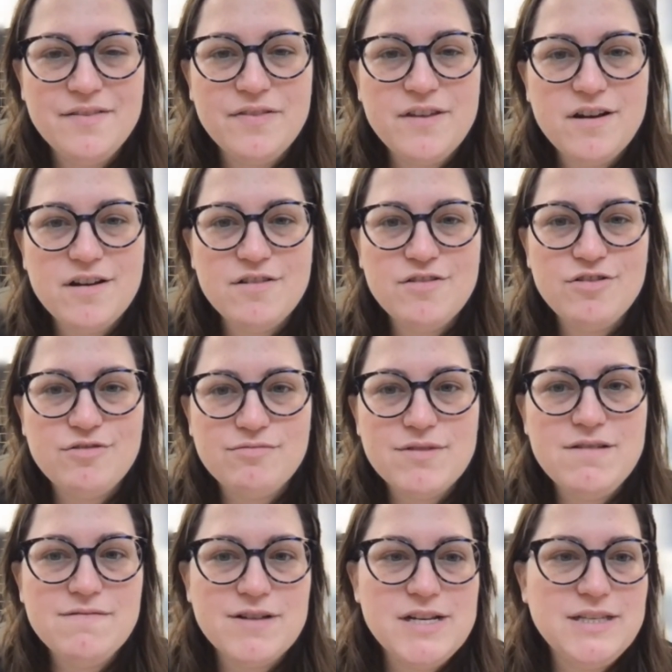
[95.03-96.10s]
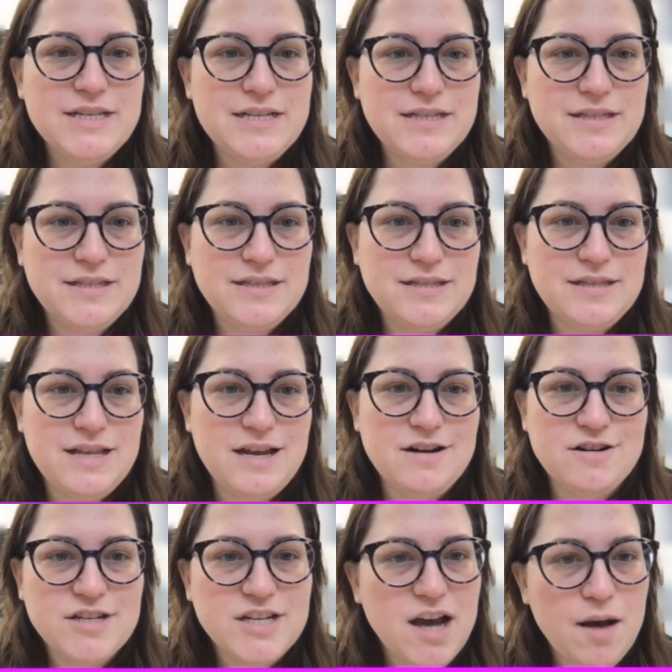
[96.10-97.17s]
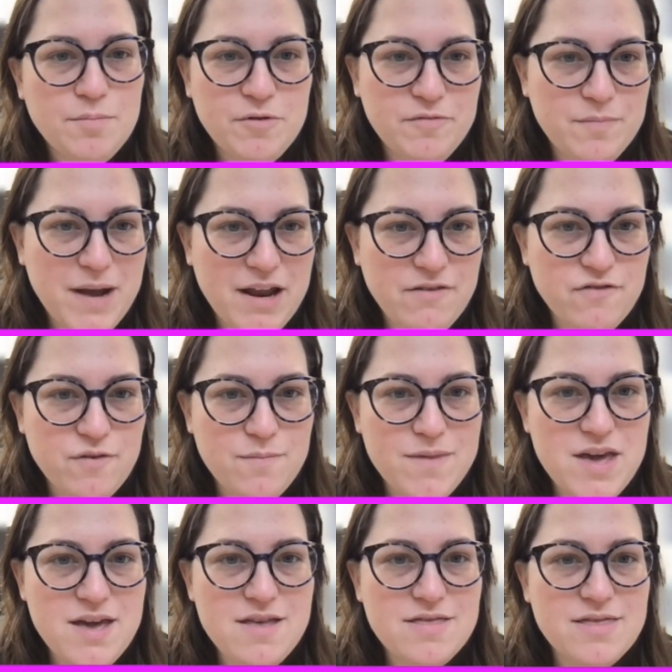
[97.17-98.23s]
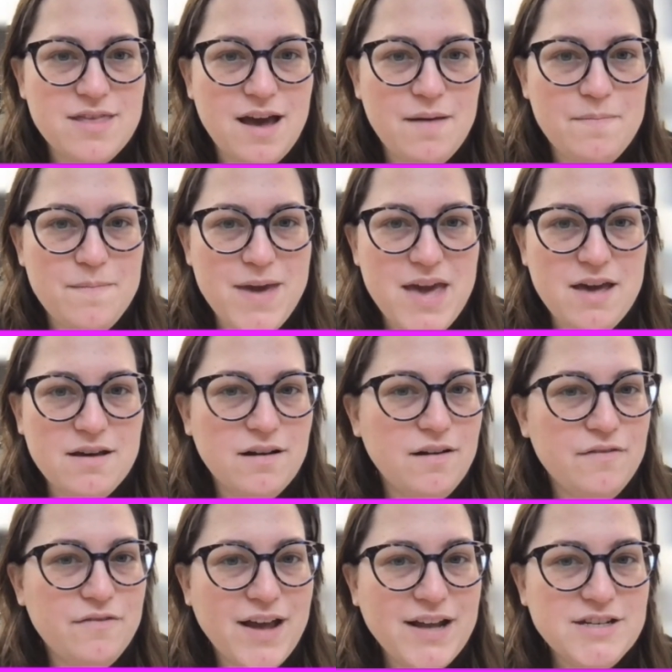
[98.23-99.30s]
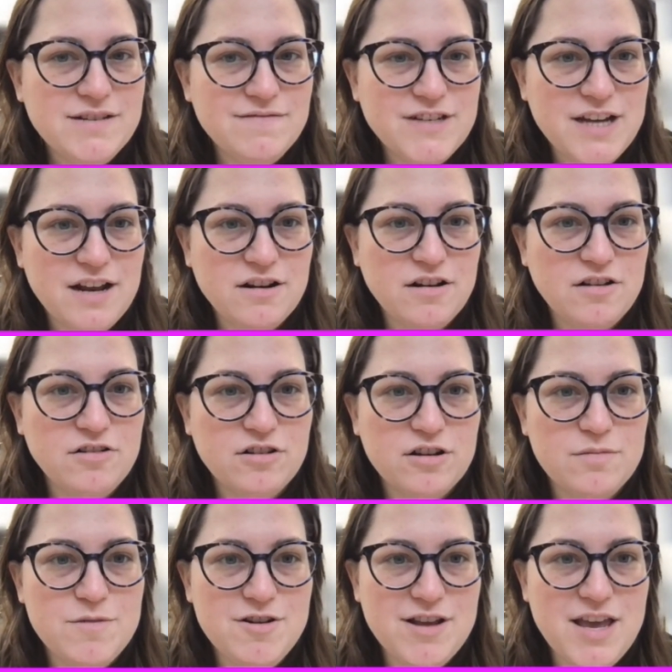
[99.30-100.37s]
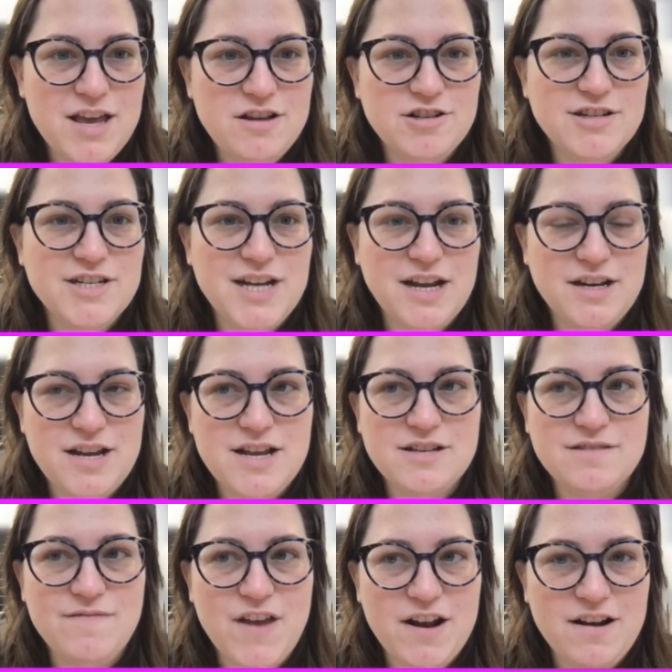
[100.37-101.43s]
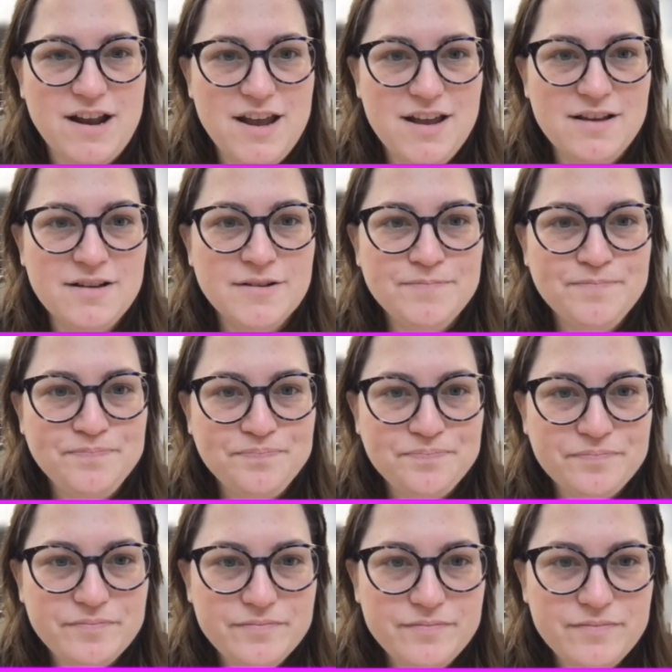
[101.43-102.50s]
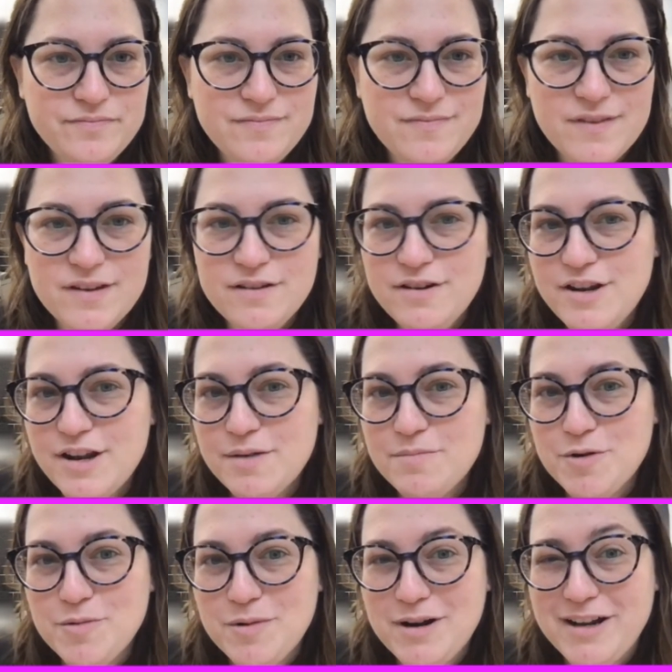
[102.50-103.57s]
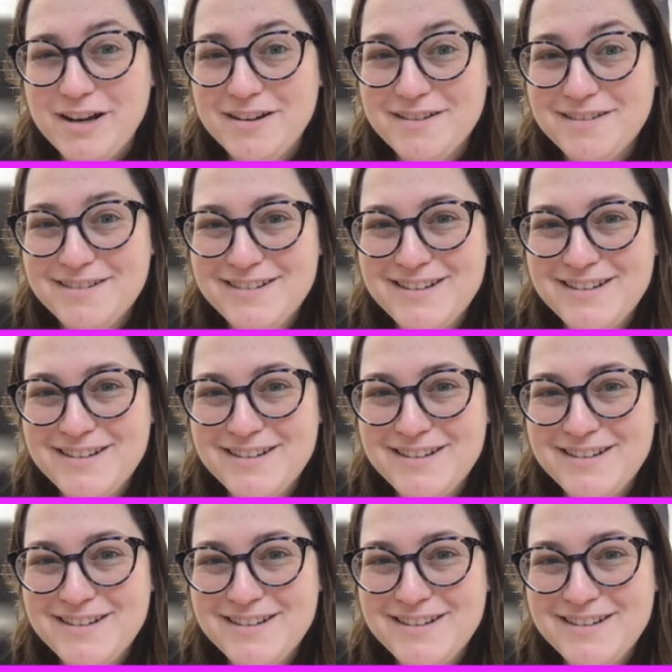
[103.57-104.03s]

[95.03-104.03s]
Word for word: there are three reasons that are top of mind for me that make effective technical communication techniques vary. Number one,